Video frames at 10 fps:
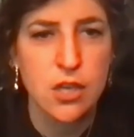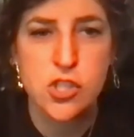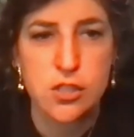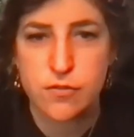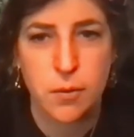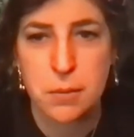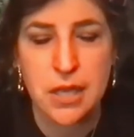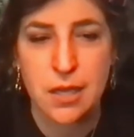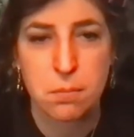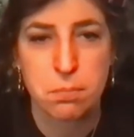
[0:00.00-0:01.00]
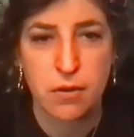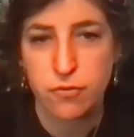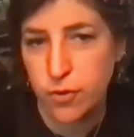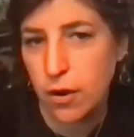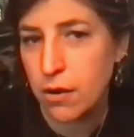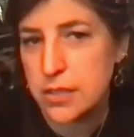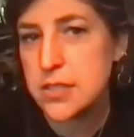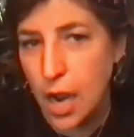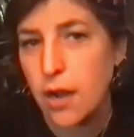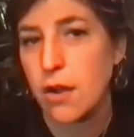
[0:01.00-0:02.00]
just for me, but for our
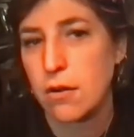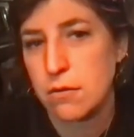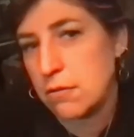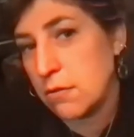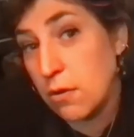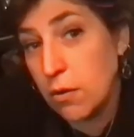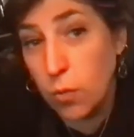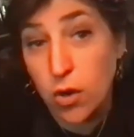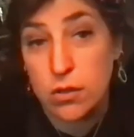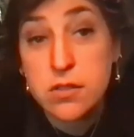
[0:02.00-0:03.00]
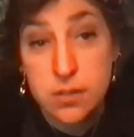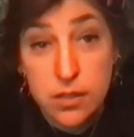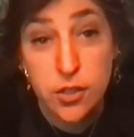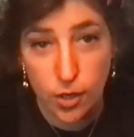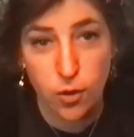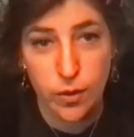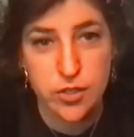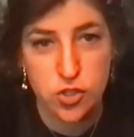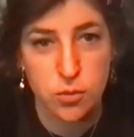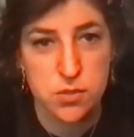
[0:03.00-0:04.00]
entire world, you know,
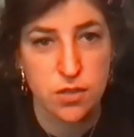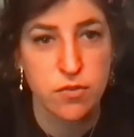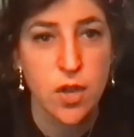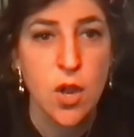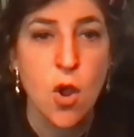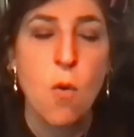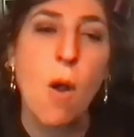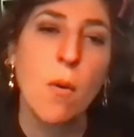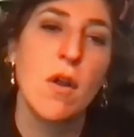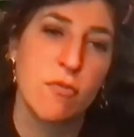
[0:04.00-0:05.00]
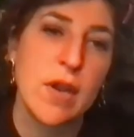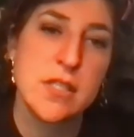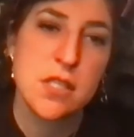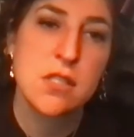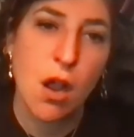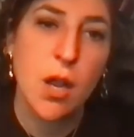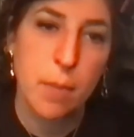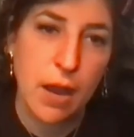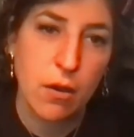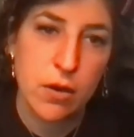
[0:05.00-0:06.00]
in terms of what we're afraid to talk
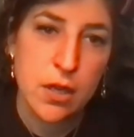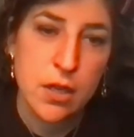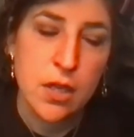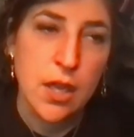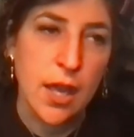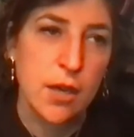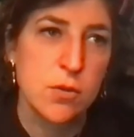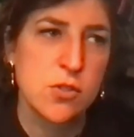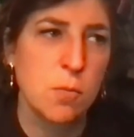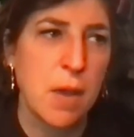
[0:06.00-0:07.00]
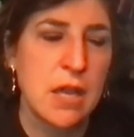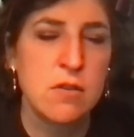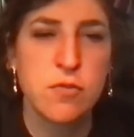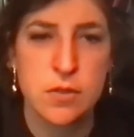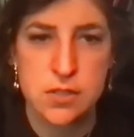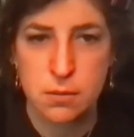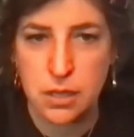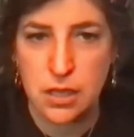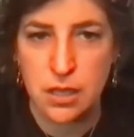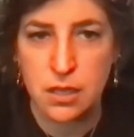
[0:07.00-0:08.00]
about. And it was so painful to me